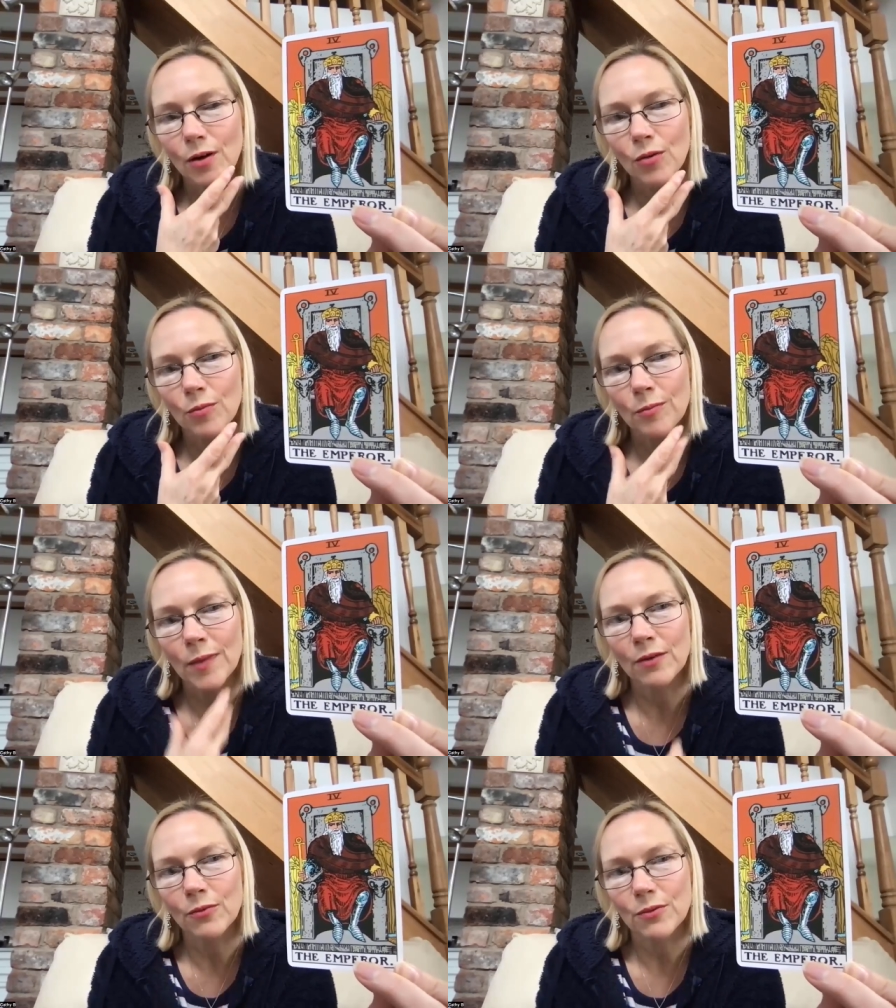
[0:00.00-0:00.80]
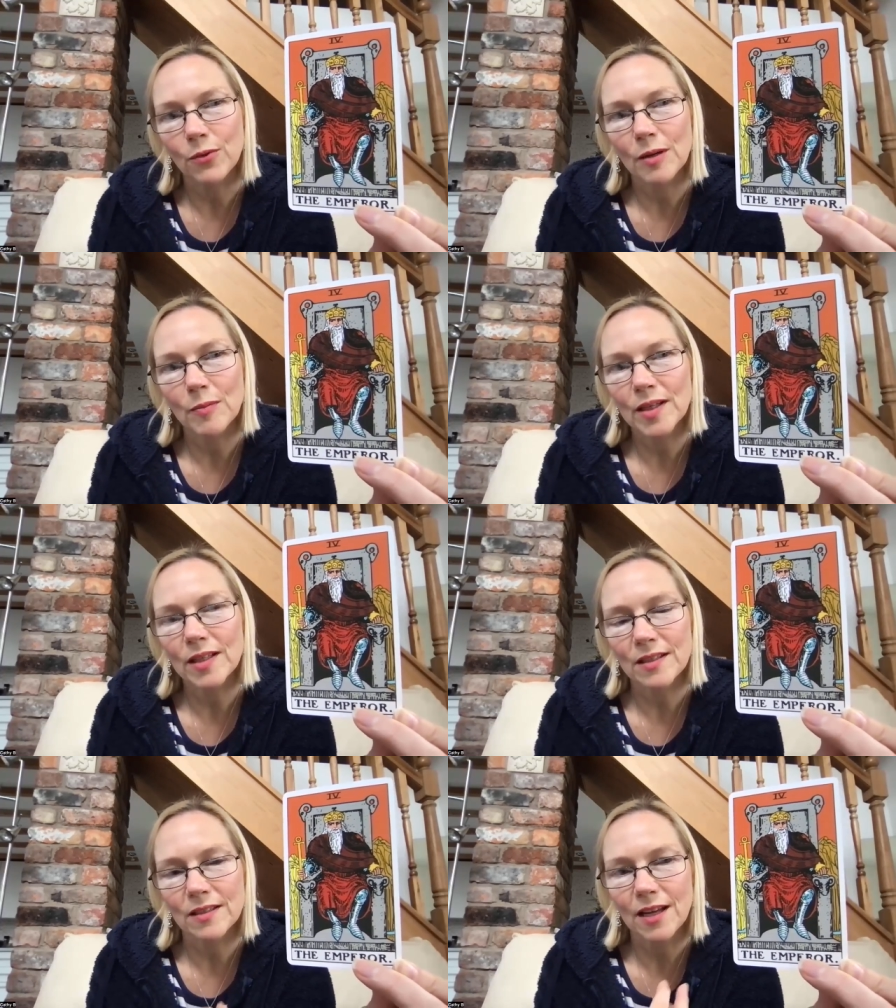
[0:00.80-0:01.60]
old men with white
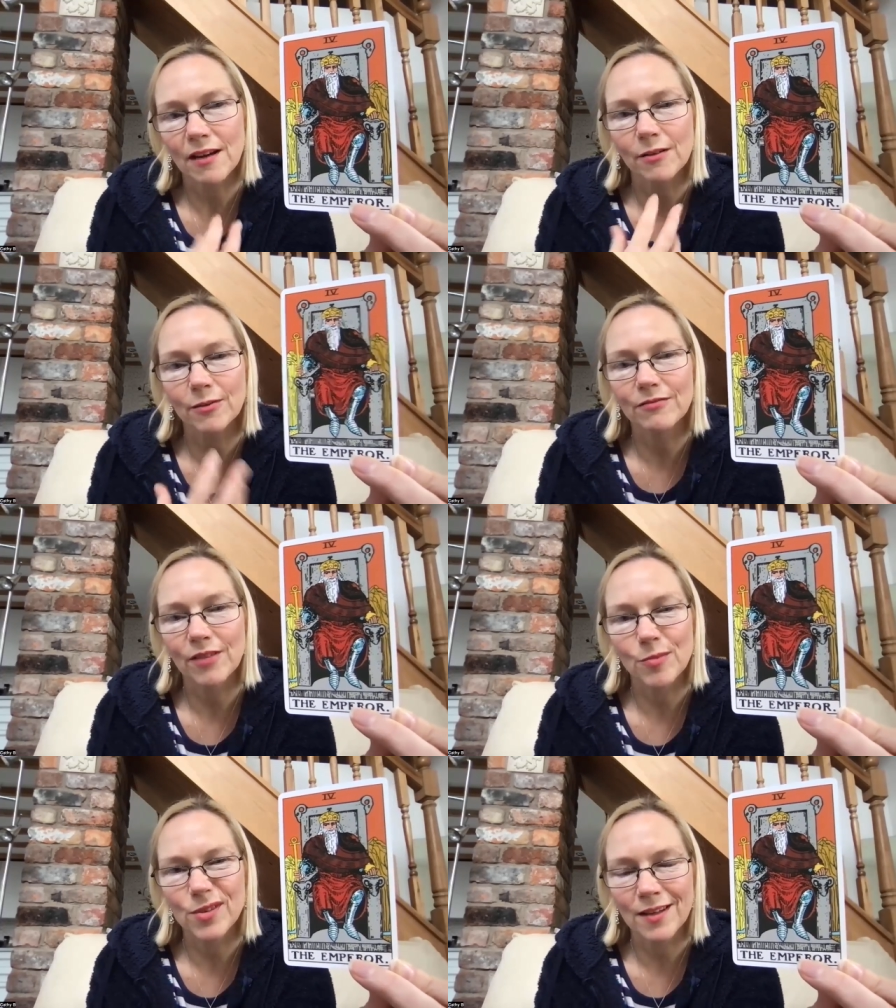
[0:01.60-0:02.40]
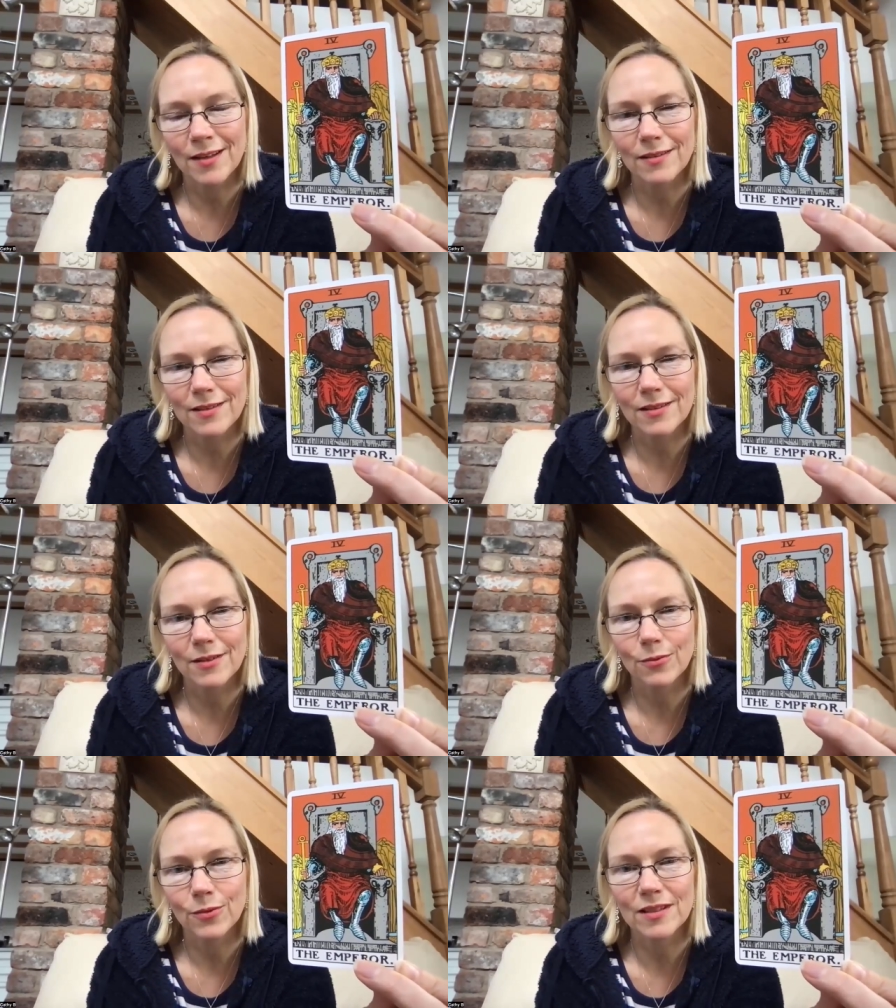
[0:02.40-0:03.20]
beards in tarot, it represents
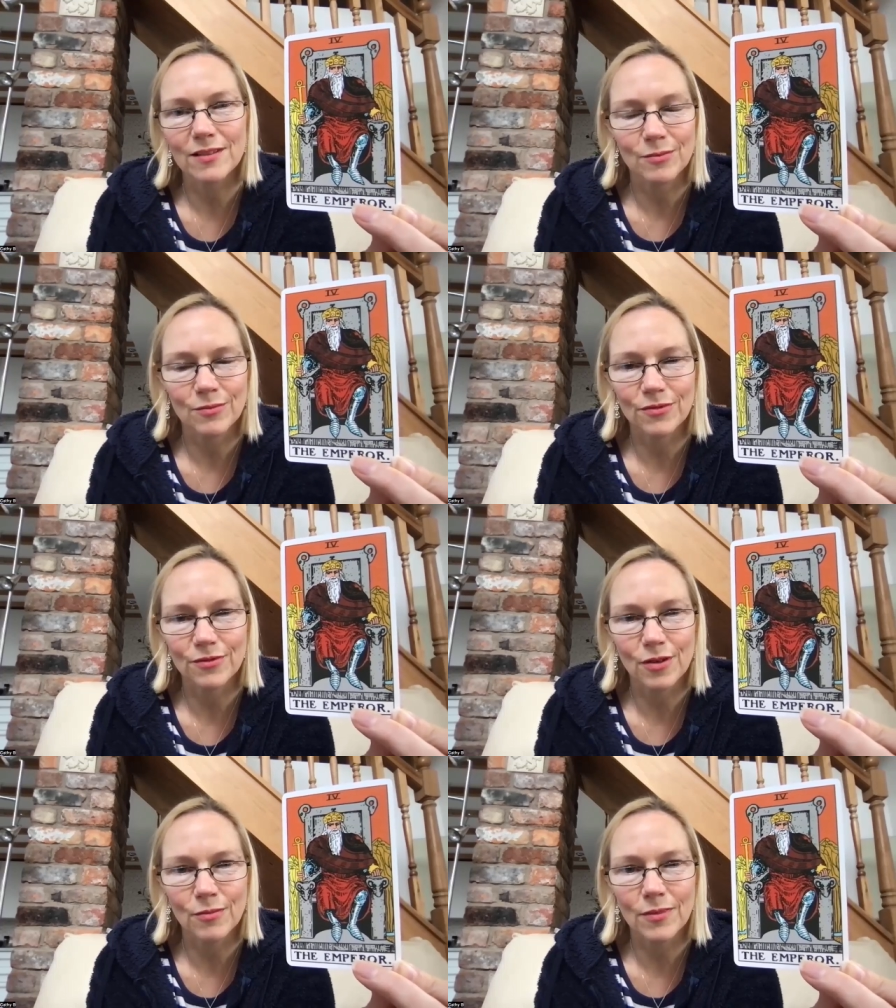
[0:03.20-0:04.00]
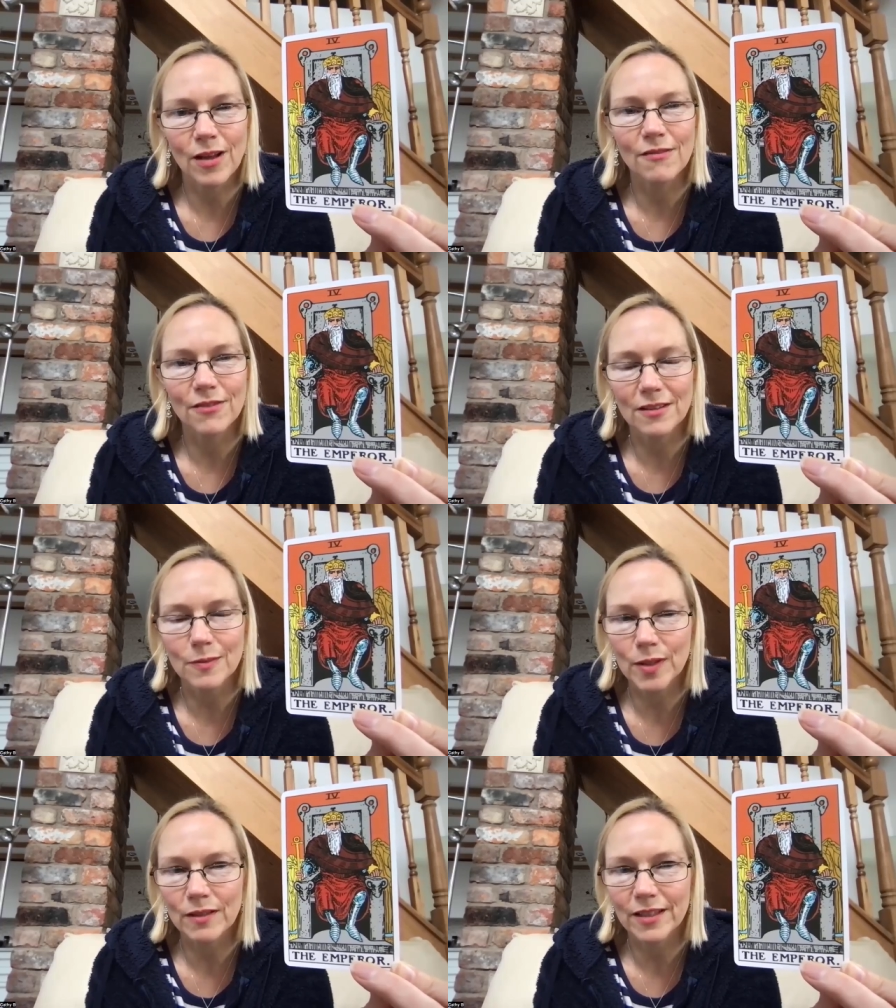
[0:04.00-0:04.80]
wisdom from life
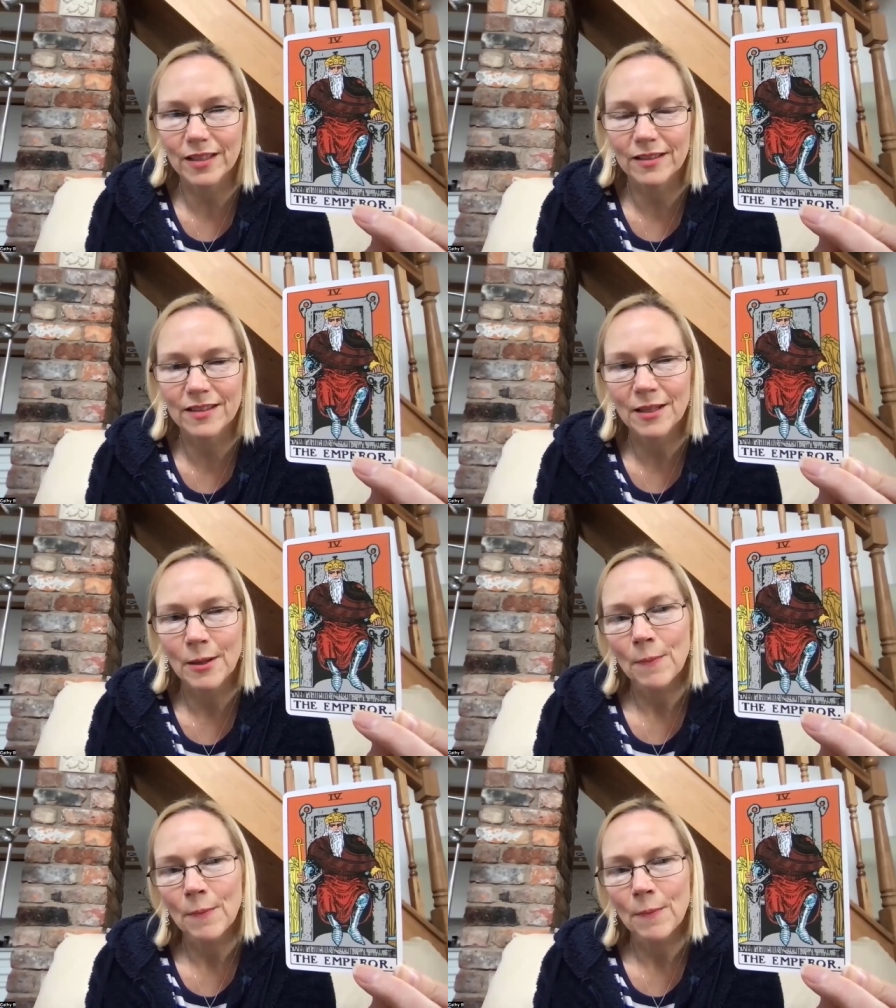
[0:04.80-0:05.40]
experience.